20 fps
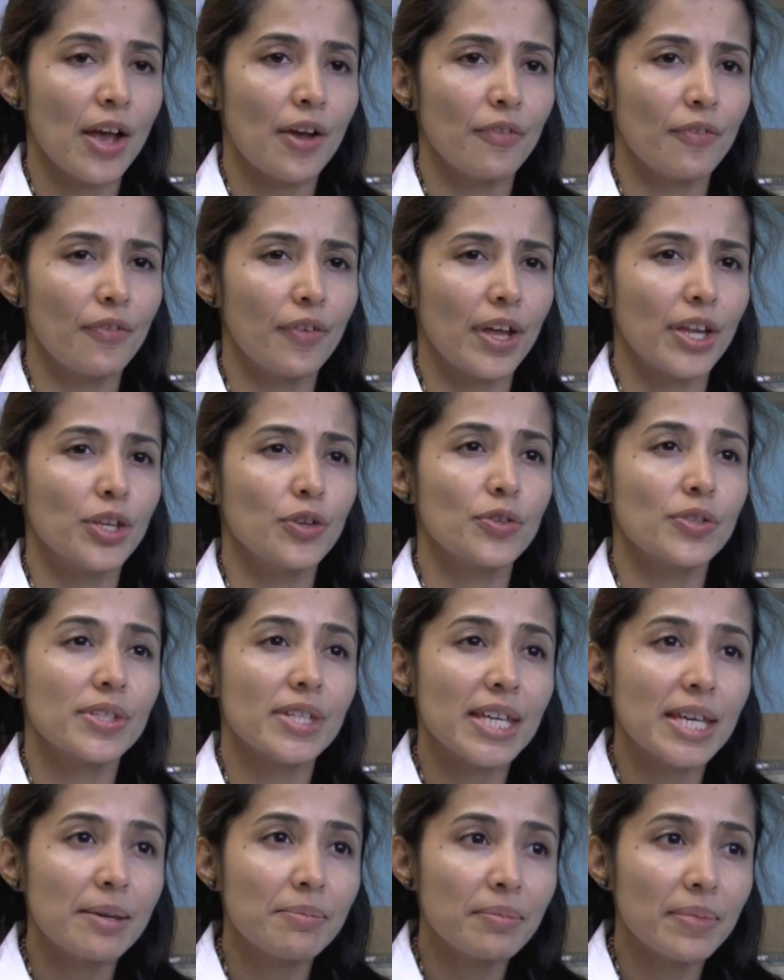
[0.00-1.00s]
when you
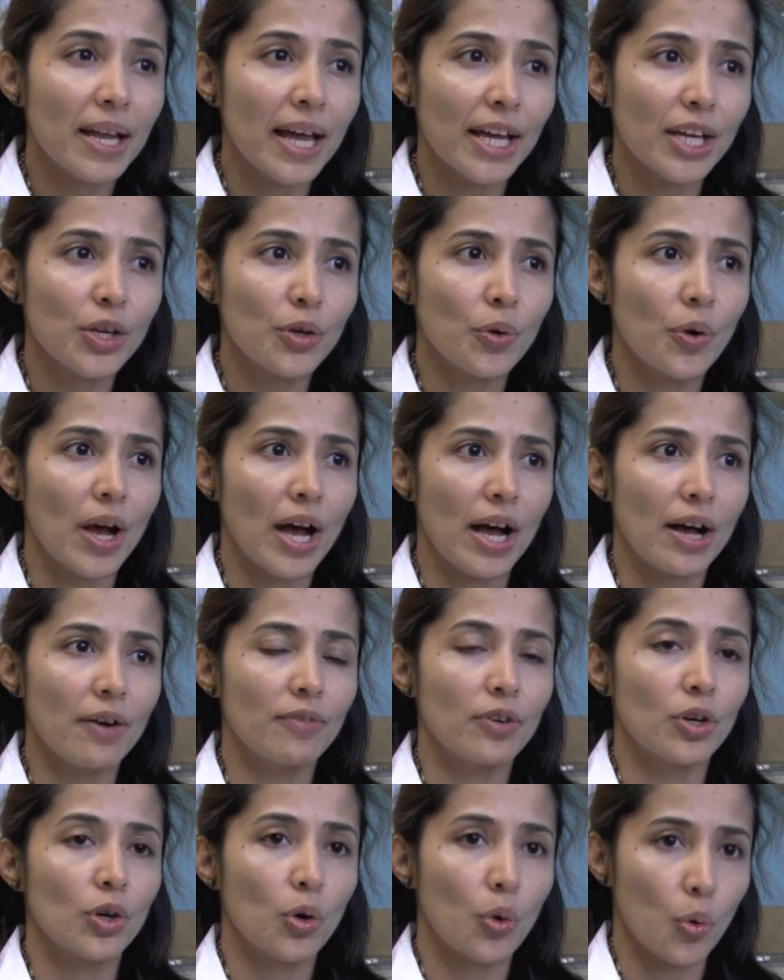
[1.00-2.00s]
seem like you have
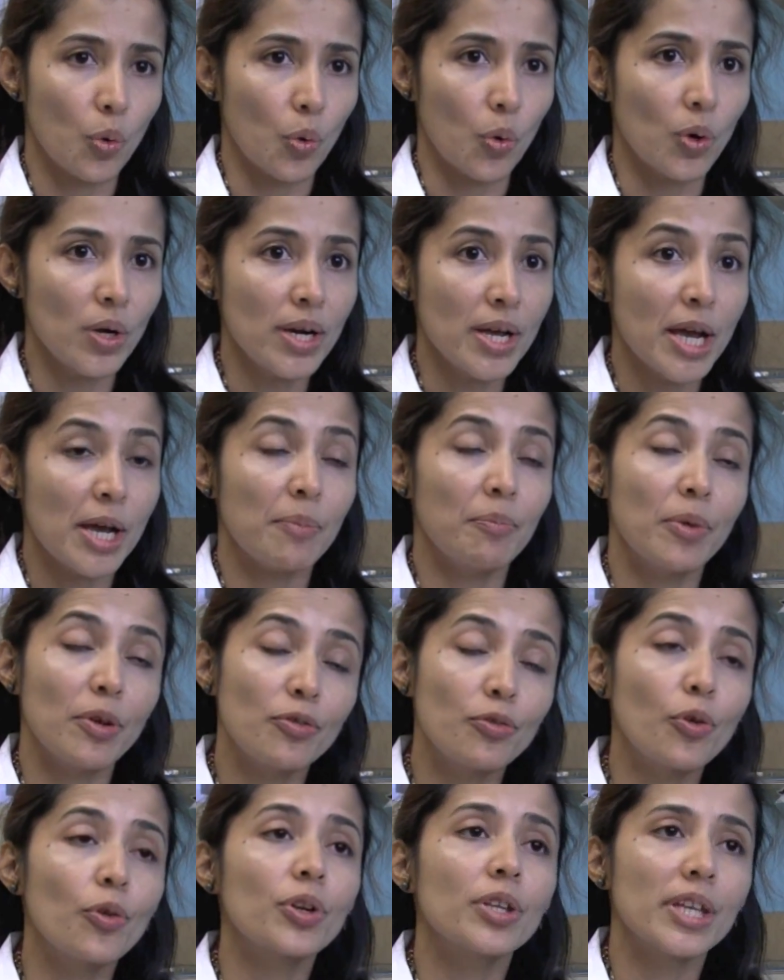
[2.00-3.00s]
a cold
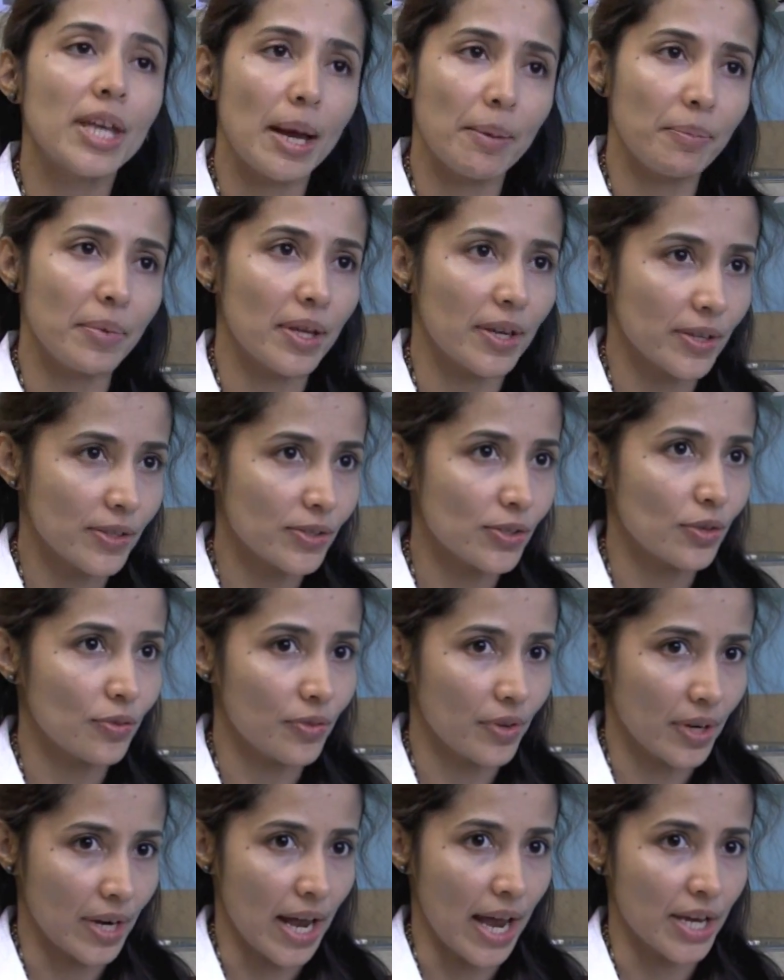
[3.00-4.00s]
before the appearance of
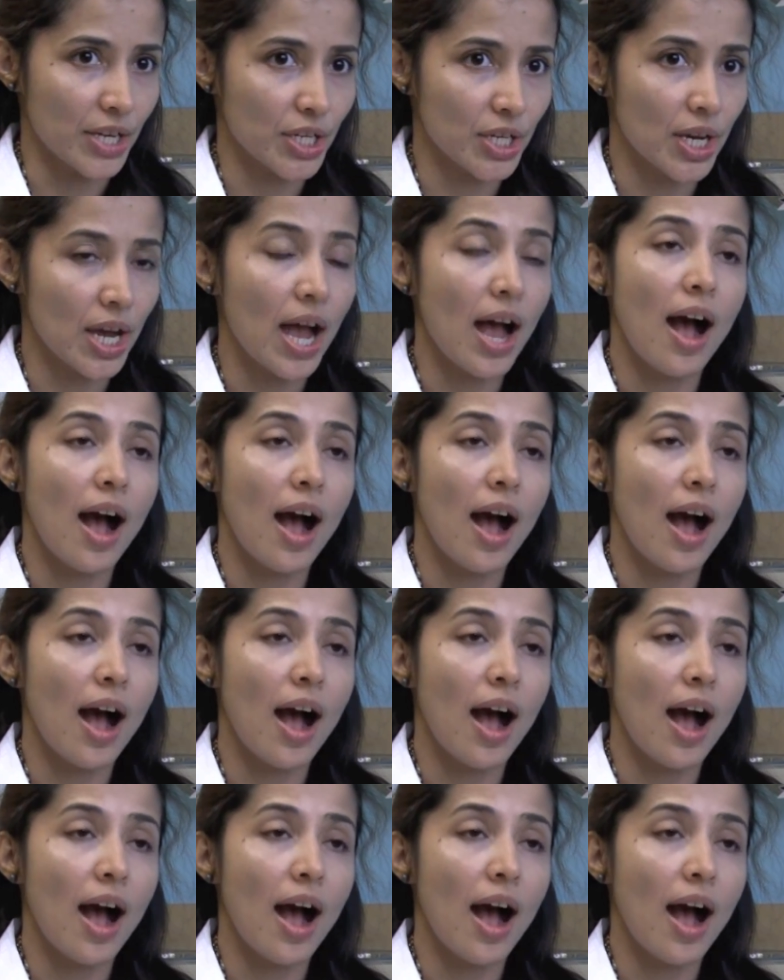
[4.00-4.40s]
a rash.